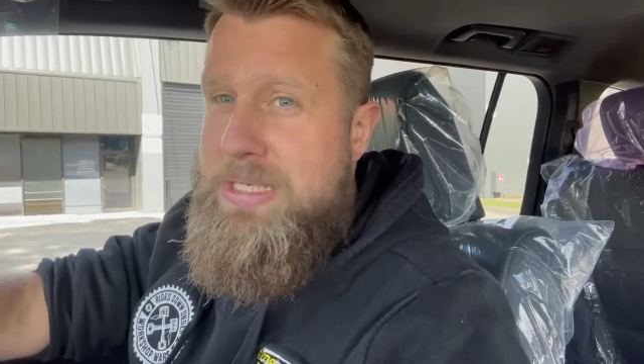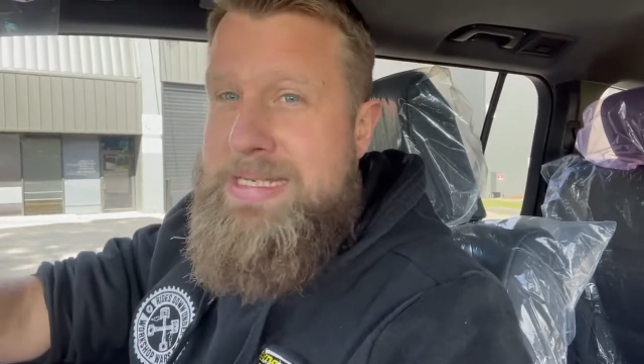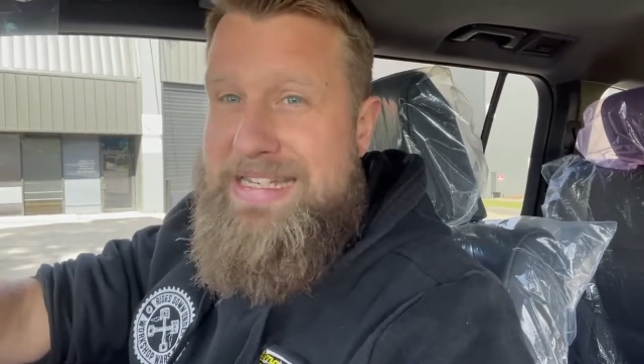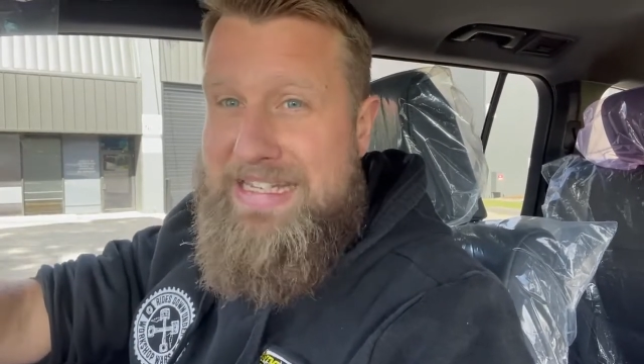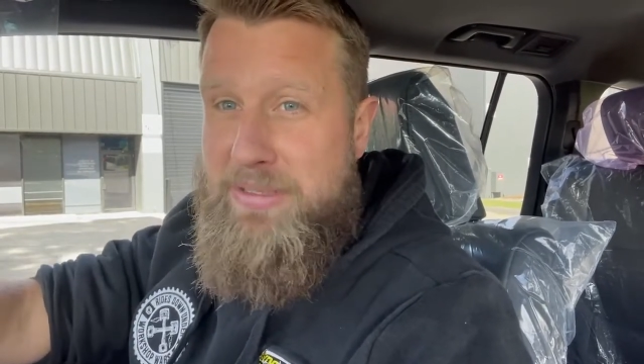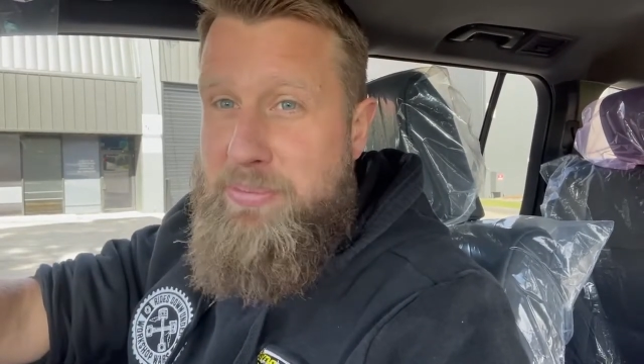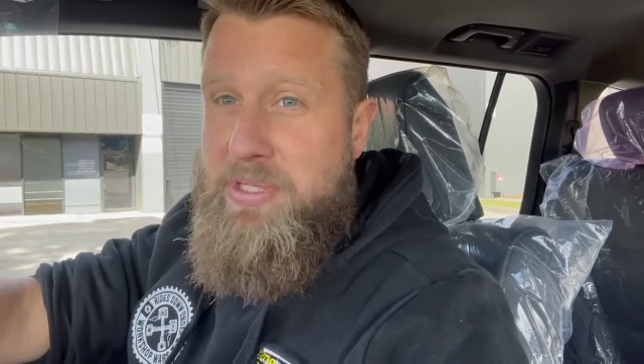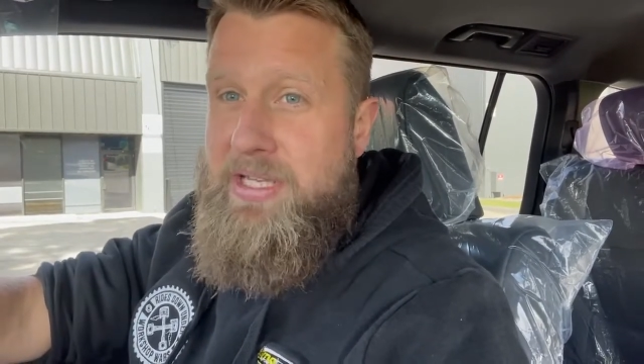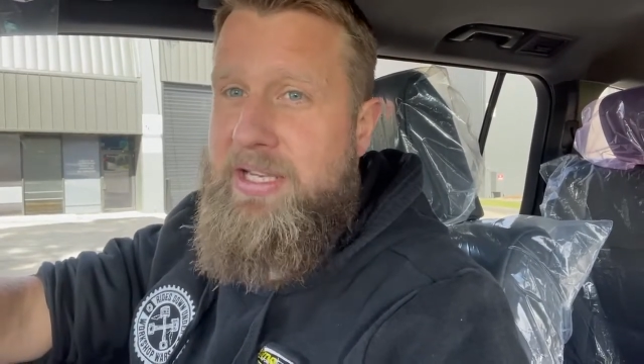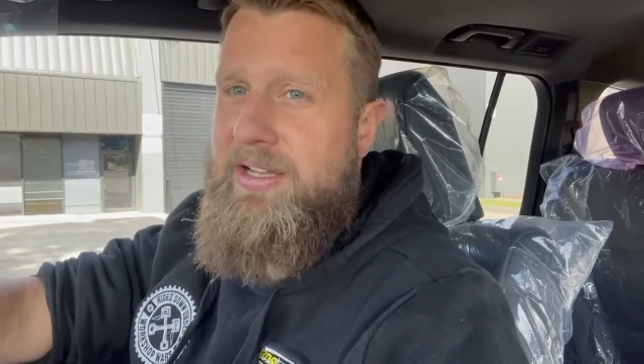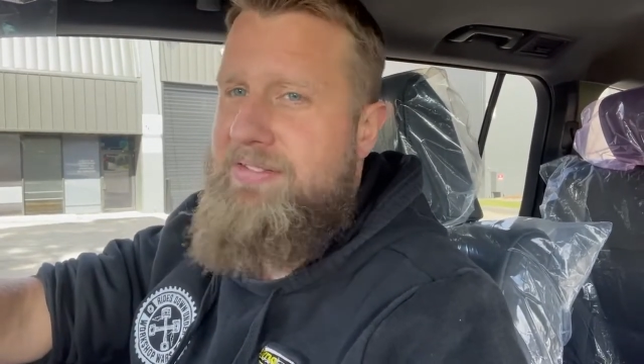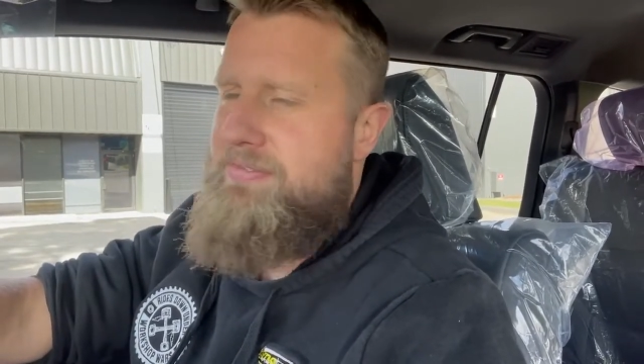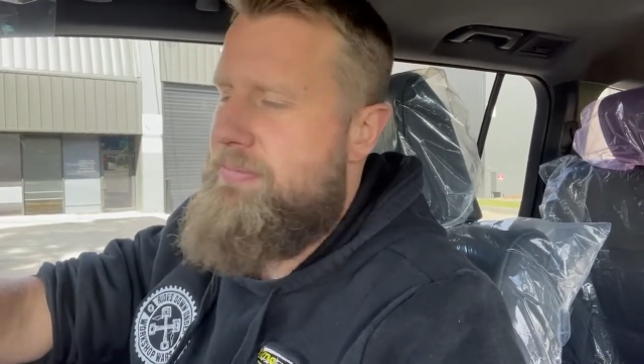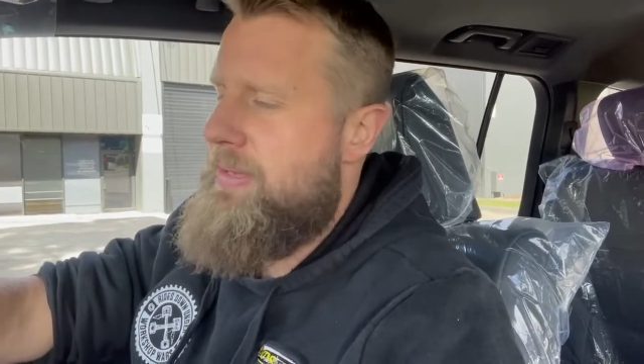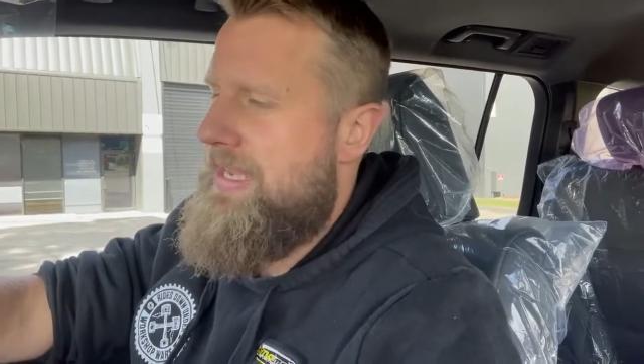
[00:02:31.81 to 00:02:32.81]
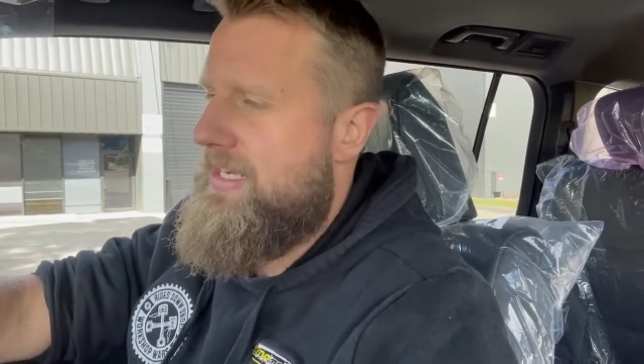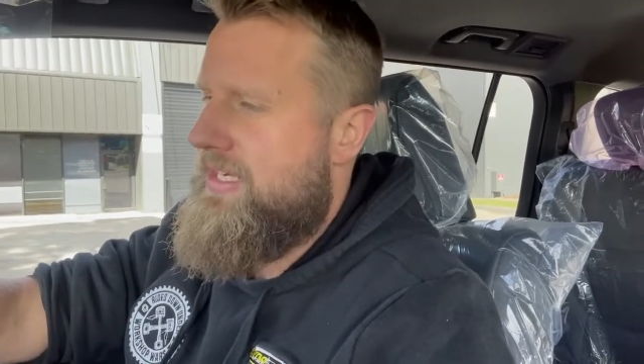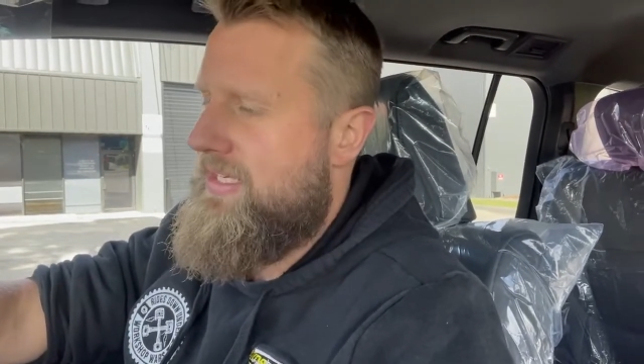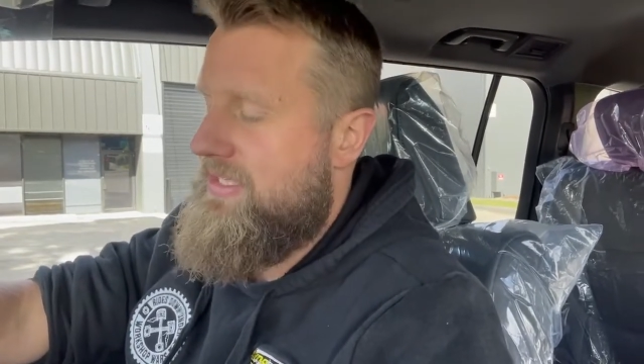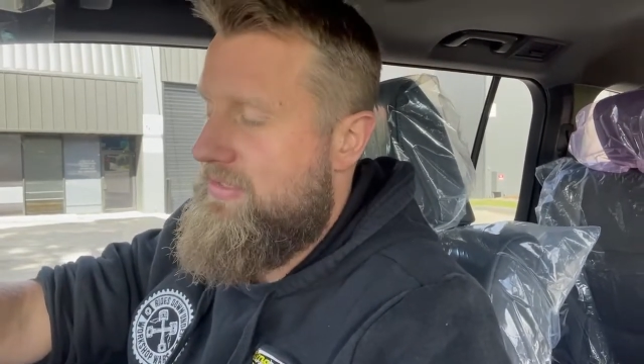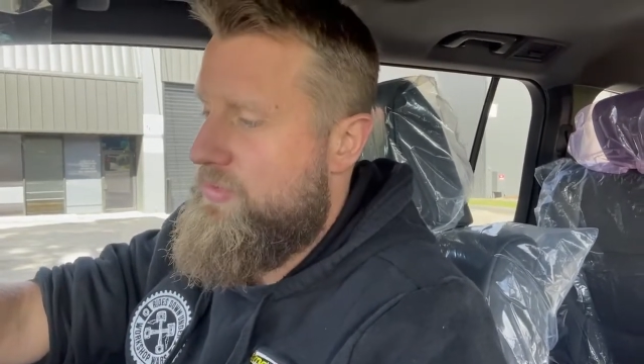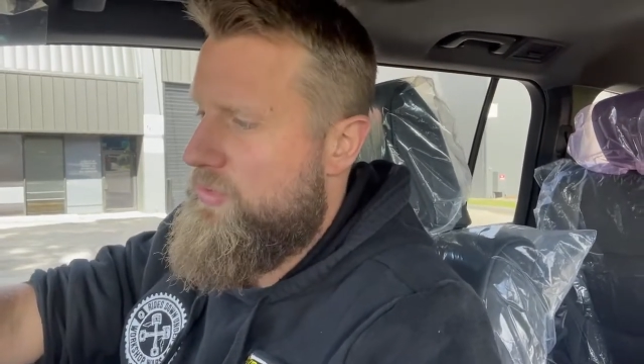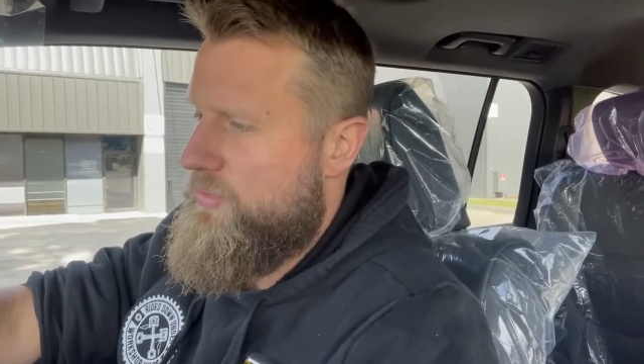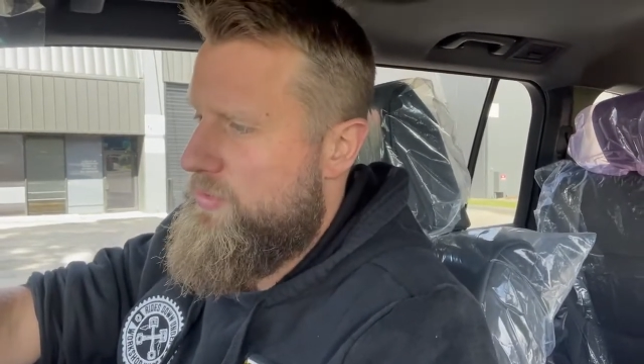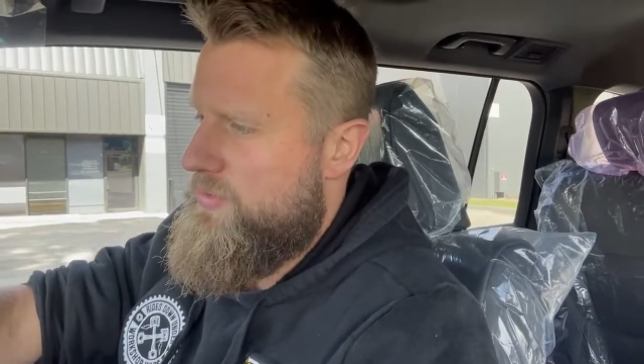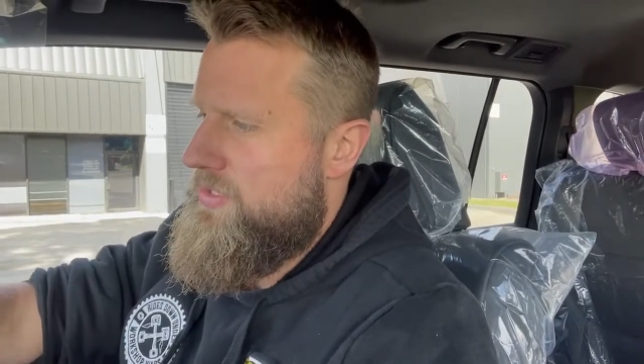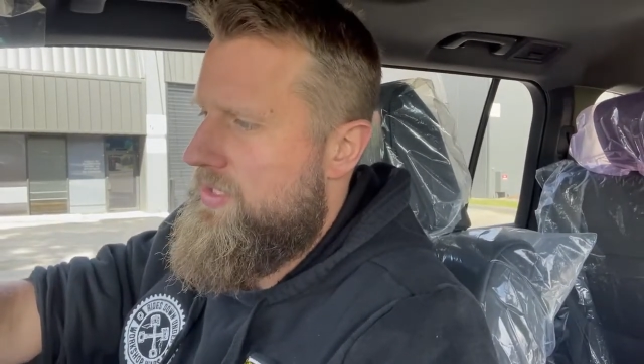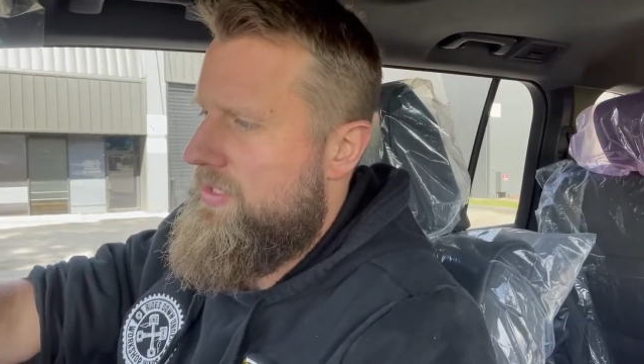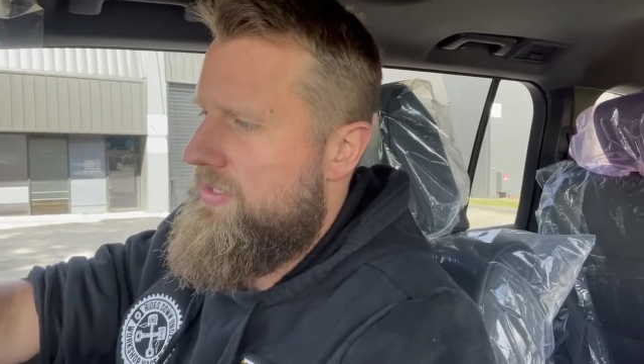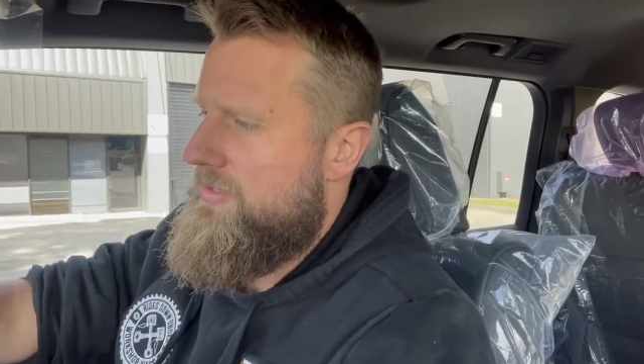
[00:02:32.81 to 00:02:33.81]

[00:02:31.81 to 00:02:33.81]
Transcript: DPF back exhaust